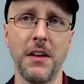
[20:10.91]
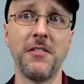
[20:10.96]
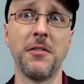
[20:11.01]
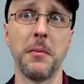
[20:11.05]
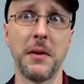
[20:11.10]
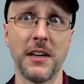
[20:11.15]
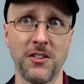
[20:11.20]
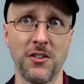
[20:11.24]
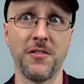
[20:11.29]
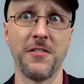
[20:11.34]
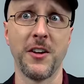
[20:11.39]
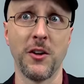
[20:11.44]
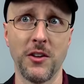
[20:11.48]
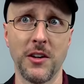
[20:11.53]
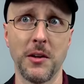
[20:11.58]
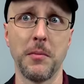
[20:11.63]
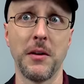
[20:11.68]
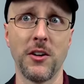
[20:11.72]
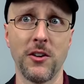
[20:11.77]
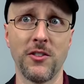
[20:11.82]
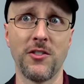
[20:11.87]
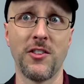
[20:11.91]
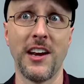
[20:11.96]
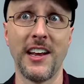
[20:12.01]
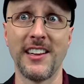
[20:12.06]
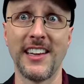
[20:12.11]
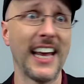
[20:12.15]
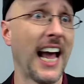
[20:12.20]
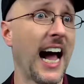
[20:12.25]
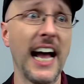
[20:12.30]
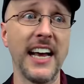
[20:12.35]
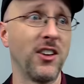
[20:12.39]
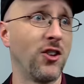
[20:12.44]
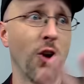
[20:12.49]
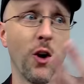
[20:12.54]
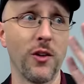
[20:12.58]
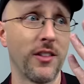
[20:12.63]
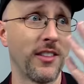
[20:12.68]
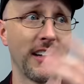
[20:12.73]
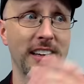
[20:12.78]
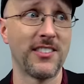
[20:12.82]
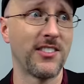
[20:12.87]
If it makes you feel any better, Stanley, I
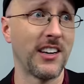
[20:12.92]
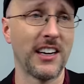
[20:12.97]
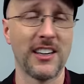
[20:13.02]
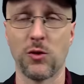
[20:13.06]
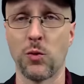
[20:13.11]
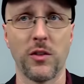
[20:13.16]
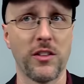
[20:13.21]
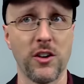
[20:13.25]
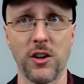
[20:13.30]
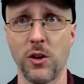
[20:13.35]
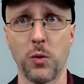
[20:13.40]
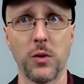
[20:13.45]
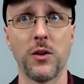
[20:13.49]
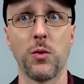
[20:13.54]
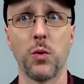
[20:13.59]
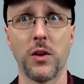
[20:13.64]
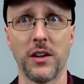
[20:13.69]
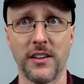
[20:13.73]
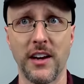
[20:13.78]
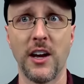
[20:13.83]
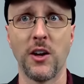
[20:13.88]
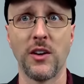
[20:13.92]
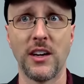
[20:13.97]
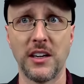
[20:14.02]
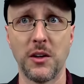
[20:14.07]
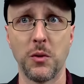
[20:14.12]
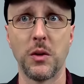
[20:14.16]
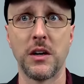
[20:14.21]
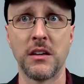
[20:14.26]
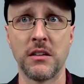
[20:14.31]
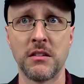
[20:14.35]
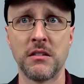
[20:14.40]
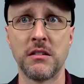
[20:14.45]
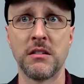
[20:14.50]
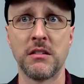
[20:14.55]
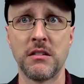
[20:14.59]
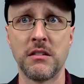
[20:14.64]
don't think sex with her would have worked out anyway.